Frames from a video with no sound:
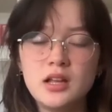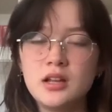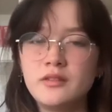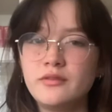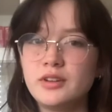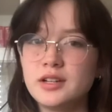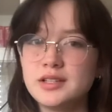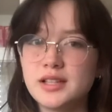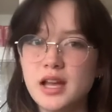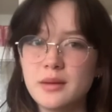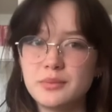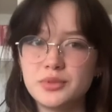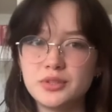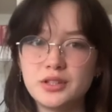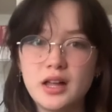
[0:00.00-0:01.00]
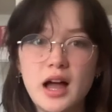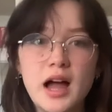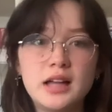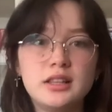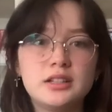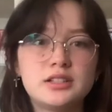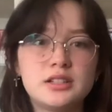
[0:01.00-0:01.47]
For example,
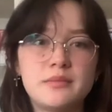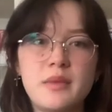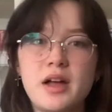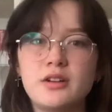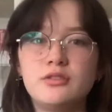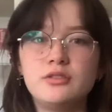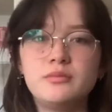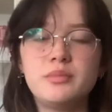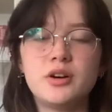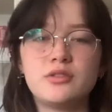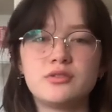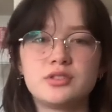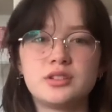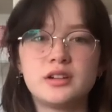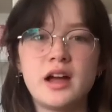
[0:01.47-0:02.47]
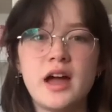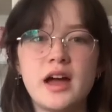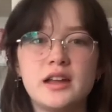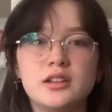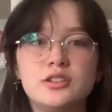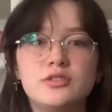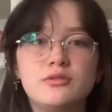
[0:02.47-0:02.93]
I looked at my old poster
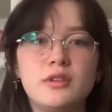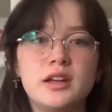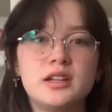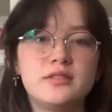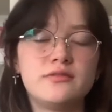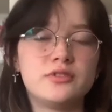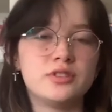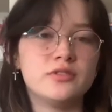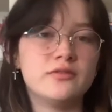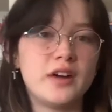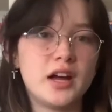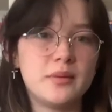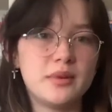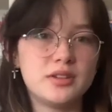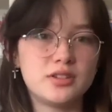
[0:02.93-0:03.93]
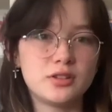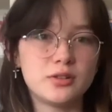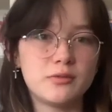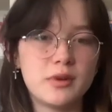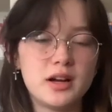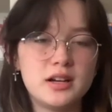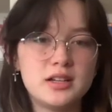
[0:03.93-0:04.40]
ad created for environmental
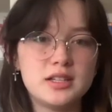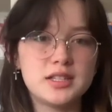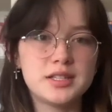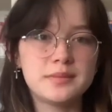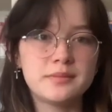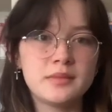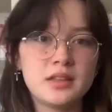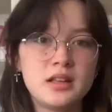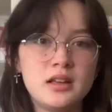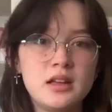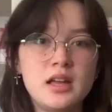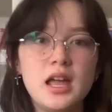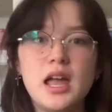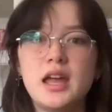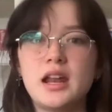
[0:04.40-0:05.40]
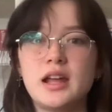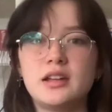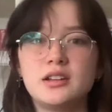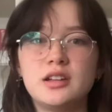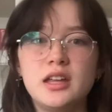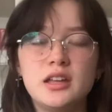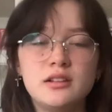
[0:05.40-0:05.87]
awareness and
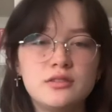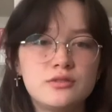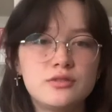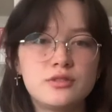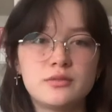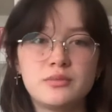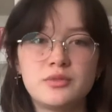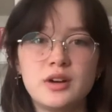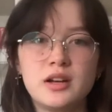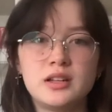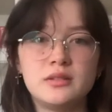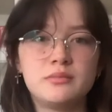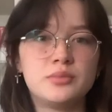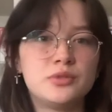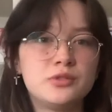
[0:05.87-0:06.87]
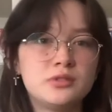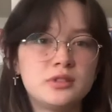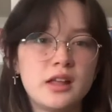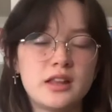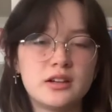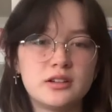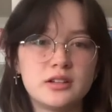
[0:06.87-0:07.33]
I incorporated bold
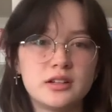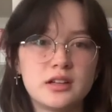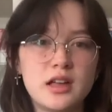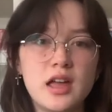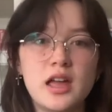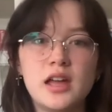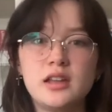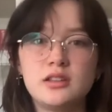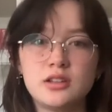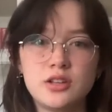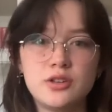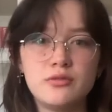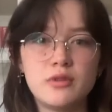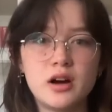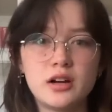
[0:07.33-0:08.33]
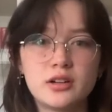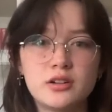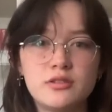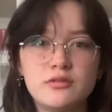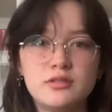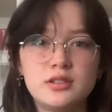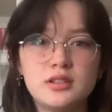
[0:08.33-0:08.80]
lettering and the QR
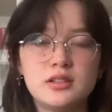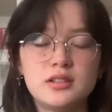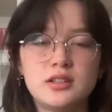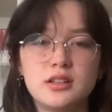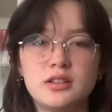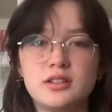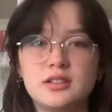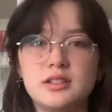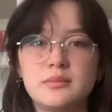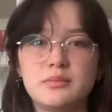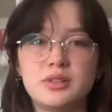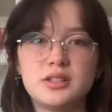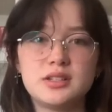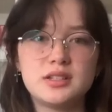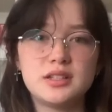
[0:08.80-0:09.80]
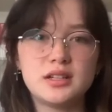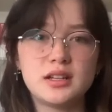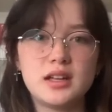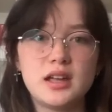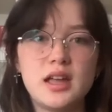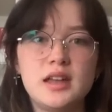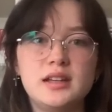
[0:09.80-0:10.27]
codes to look simplistic
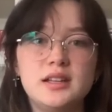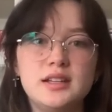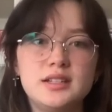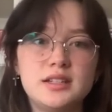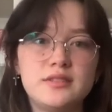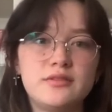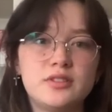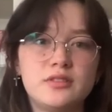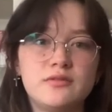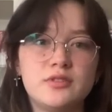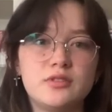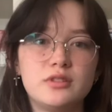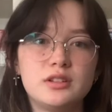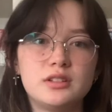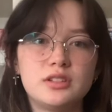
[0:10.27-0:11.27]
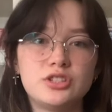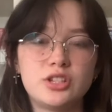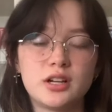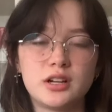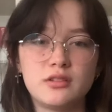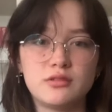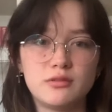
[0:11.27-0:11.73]
and easy for a viewer to
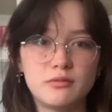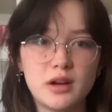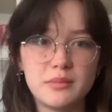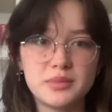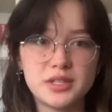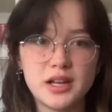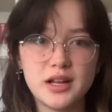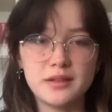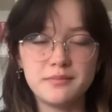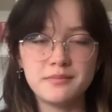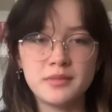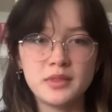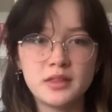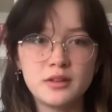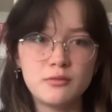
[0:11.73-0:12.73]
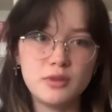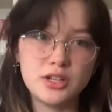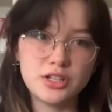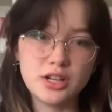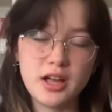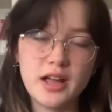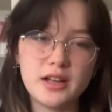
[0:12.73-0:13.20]
check out the website,
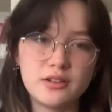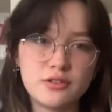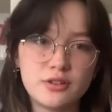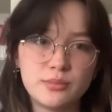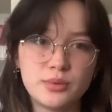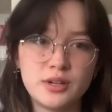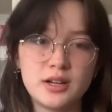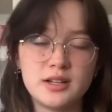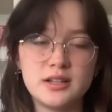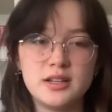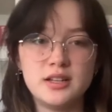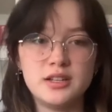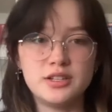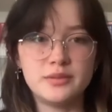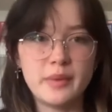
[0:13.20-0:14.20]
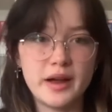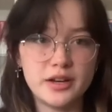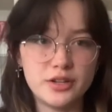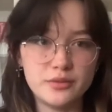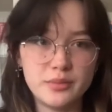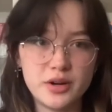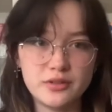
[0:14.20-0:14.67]
which I incorporated into my
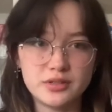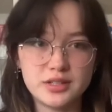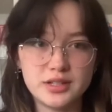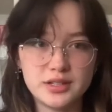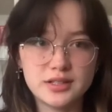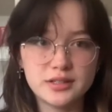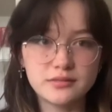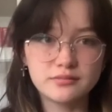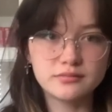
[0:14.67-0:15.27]
new posters.